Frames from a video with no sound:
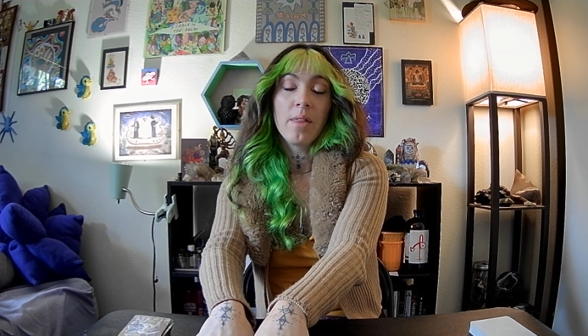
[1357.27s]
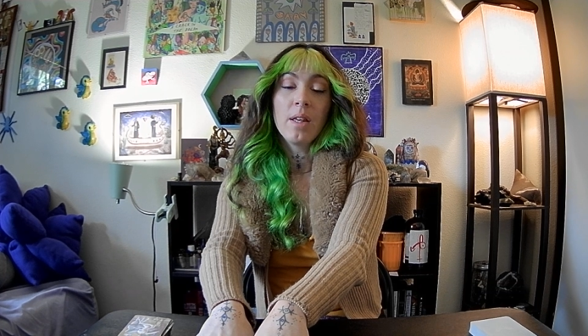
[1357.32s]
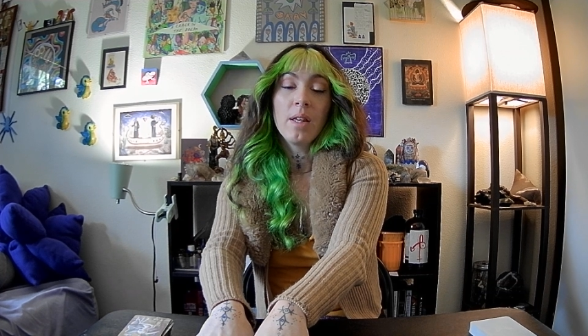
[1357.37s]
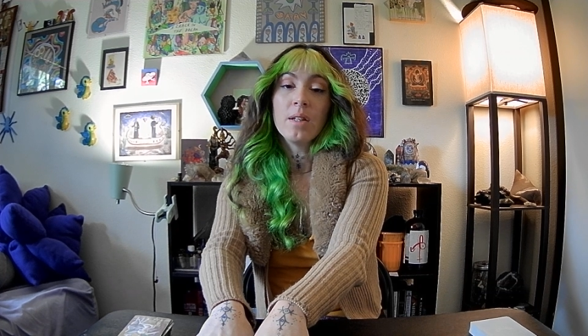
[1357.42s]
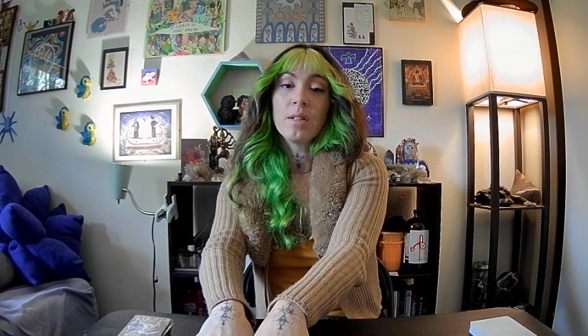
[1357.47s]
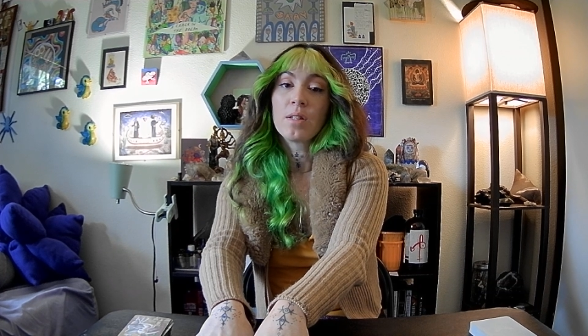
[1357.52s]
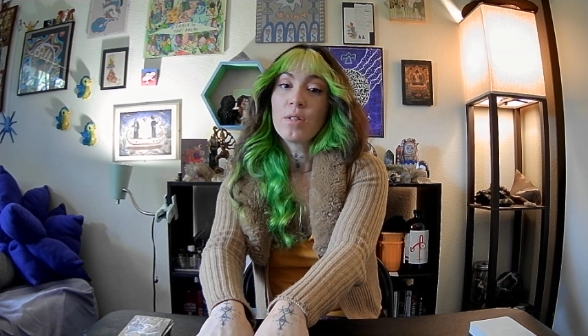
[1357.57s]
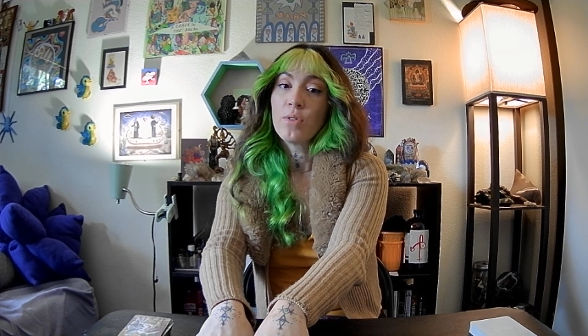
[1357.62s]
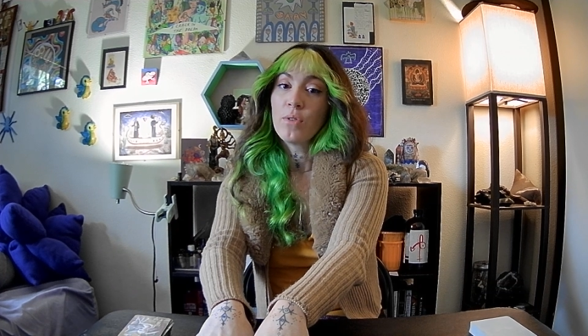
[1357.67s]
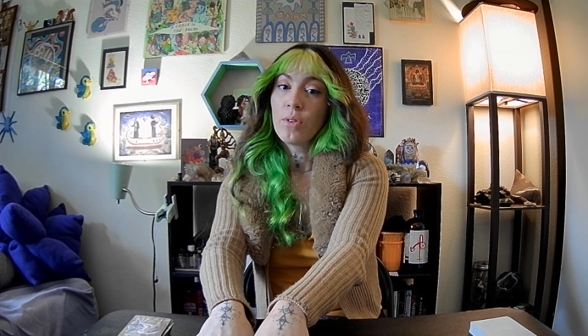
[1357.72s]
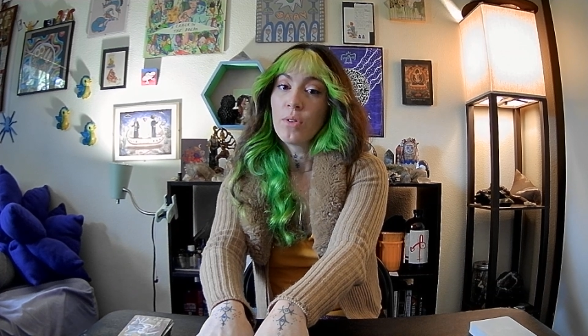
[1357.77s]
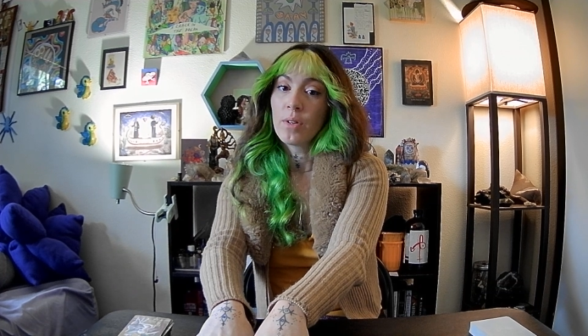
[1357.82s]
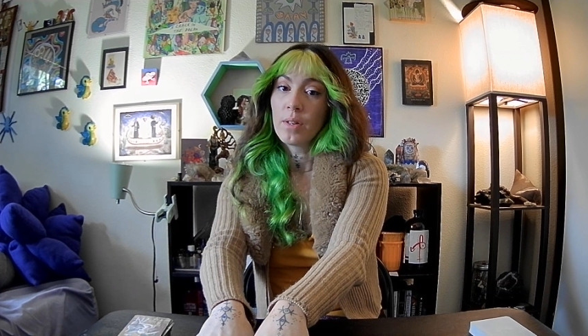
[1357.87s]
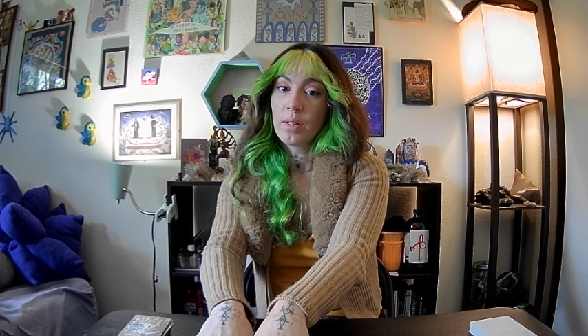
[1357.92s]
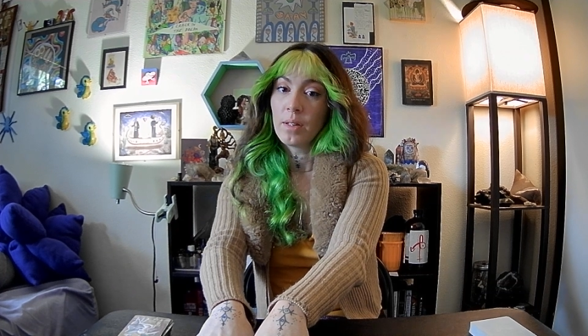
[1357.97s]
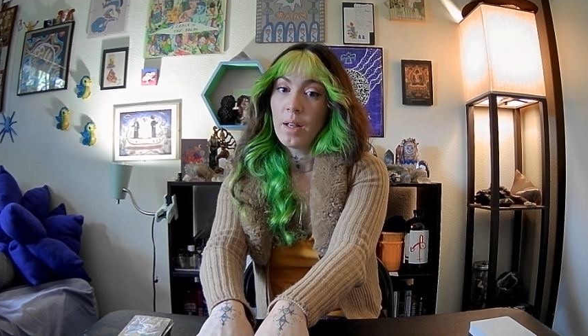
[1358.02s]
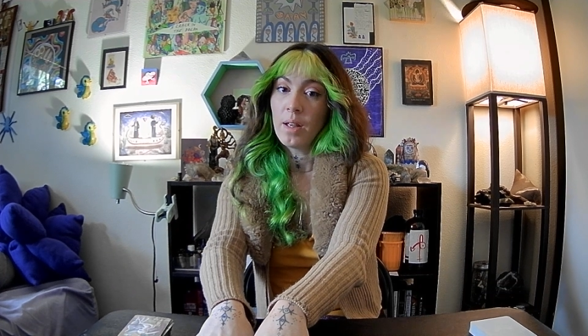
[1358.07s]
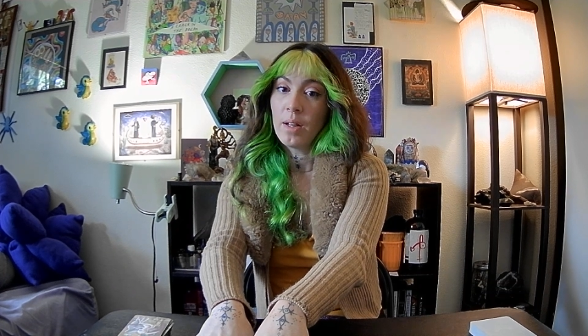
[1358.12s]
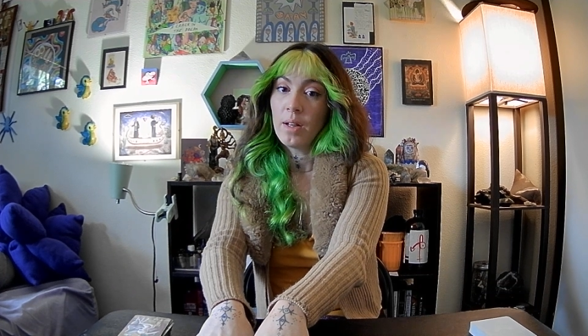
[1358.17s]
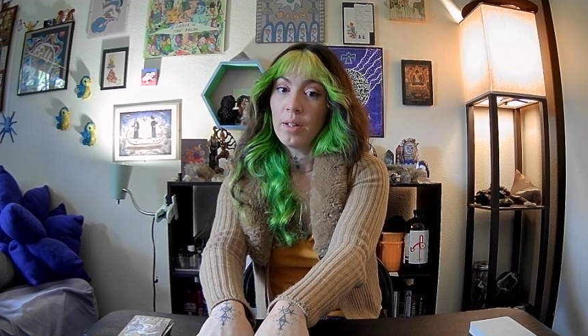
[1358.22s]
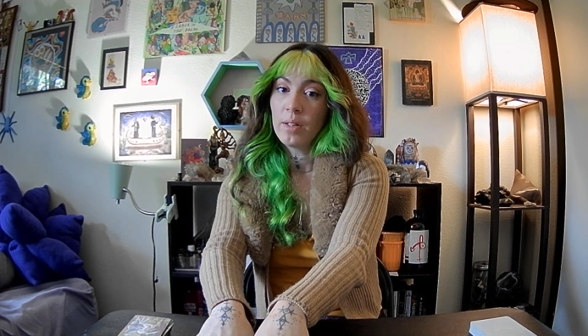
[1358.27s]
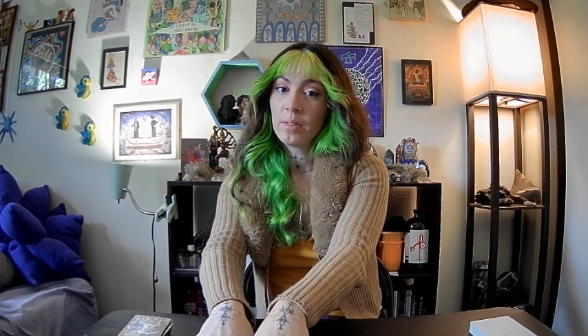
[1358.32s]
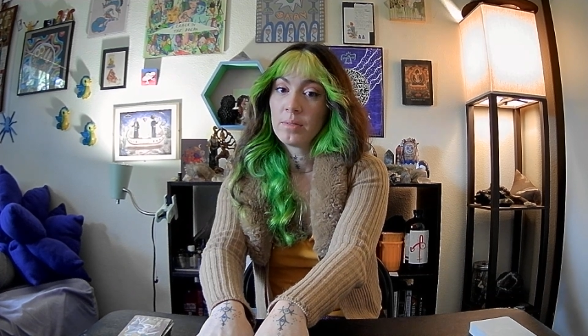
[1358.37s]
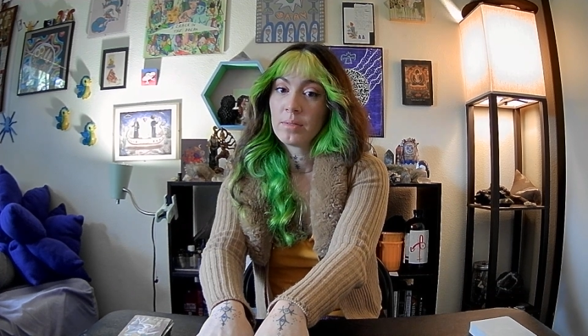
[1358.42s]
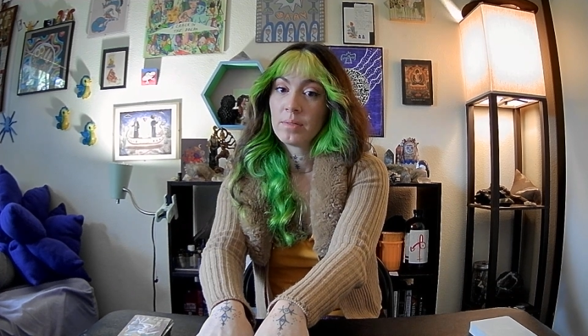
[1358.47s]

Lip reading: think sooner than later.